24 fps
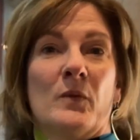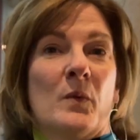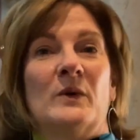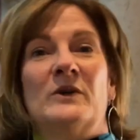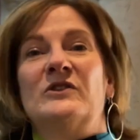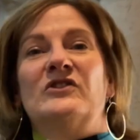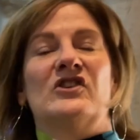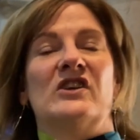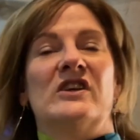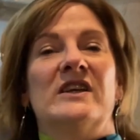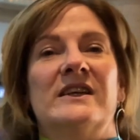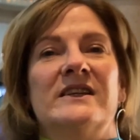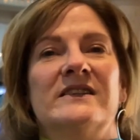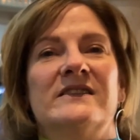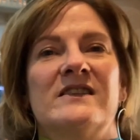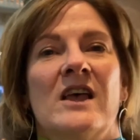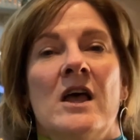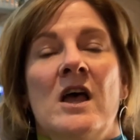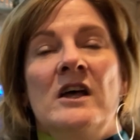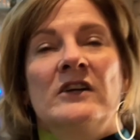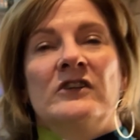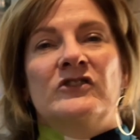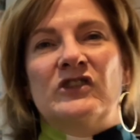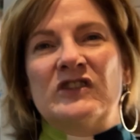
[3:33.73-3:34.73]
which is
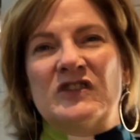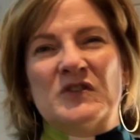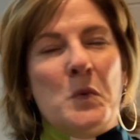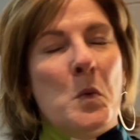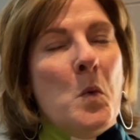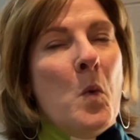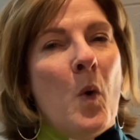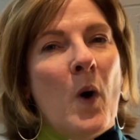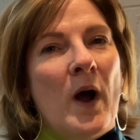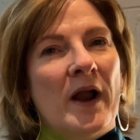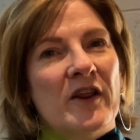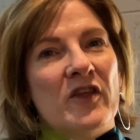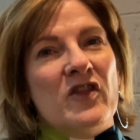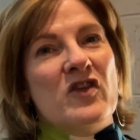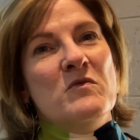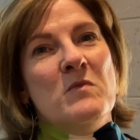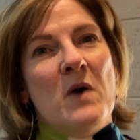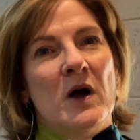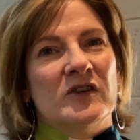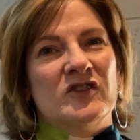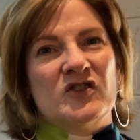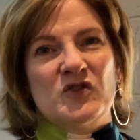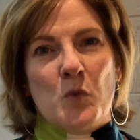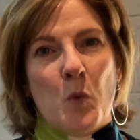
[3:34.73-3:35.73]
just one of the
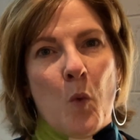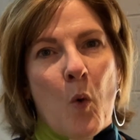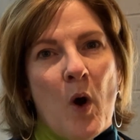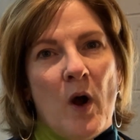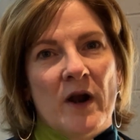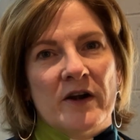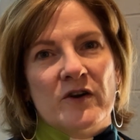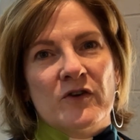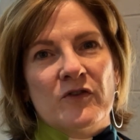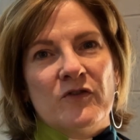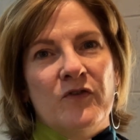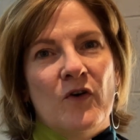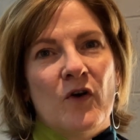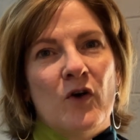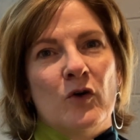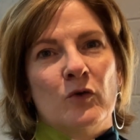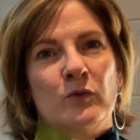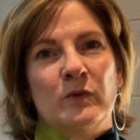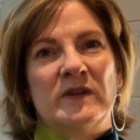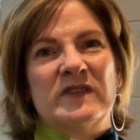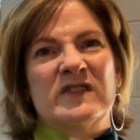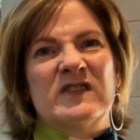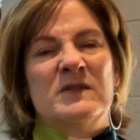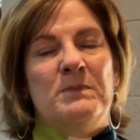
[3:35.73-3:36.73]
most wonderful
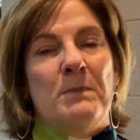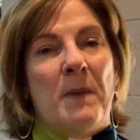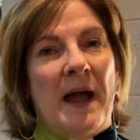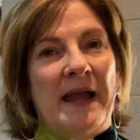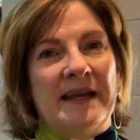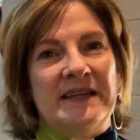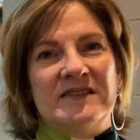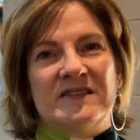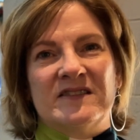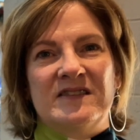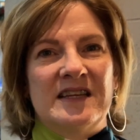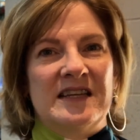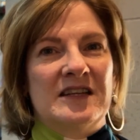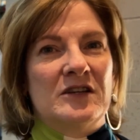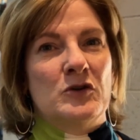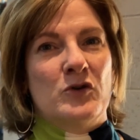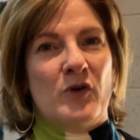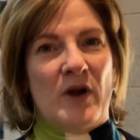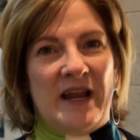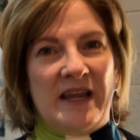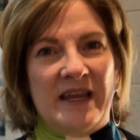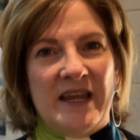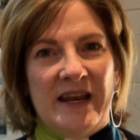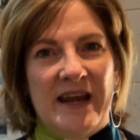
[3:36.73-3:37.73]
respites in
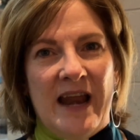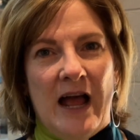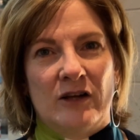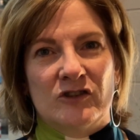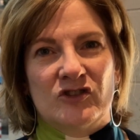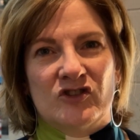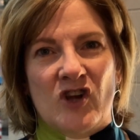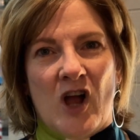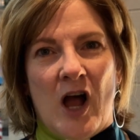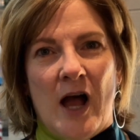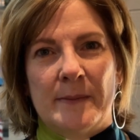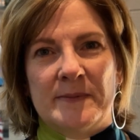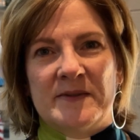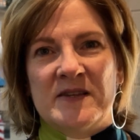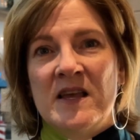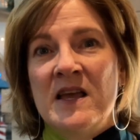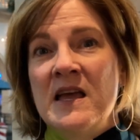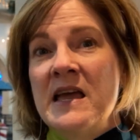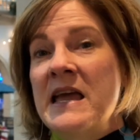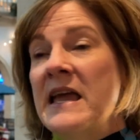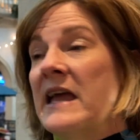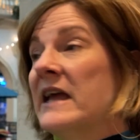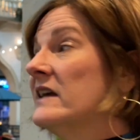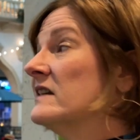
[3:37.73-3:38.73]
Grand Canal Shops,
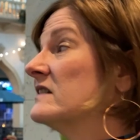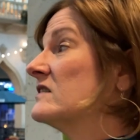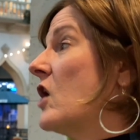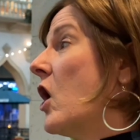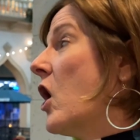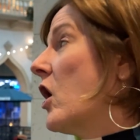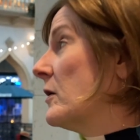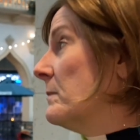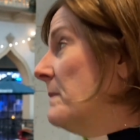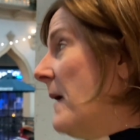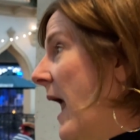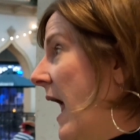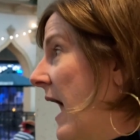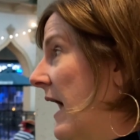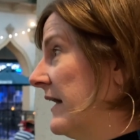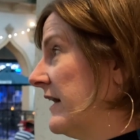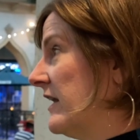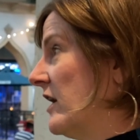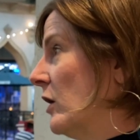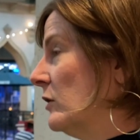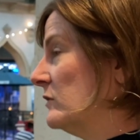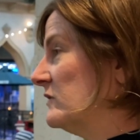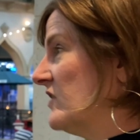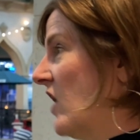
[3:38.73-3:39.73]
is our
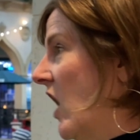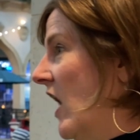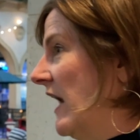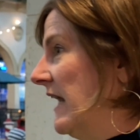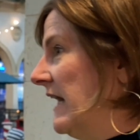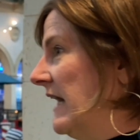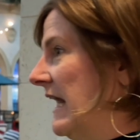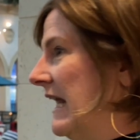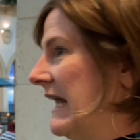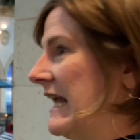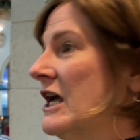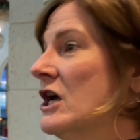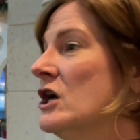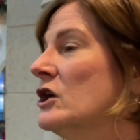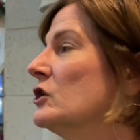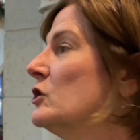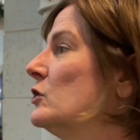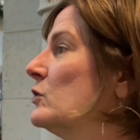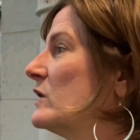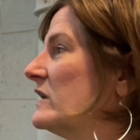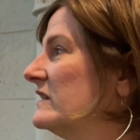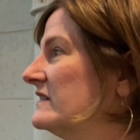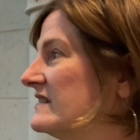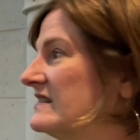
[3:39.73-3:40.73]
patio dining.
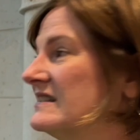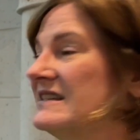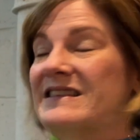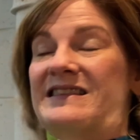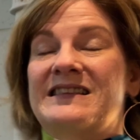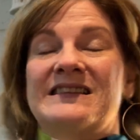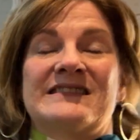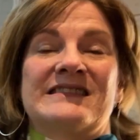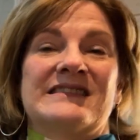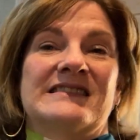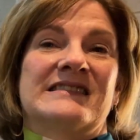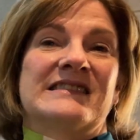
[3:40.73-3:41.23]
You can see this is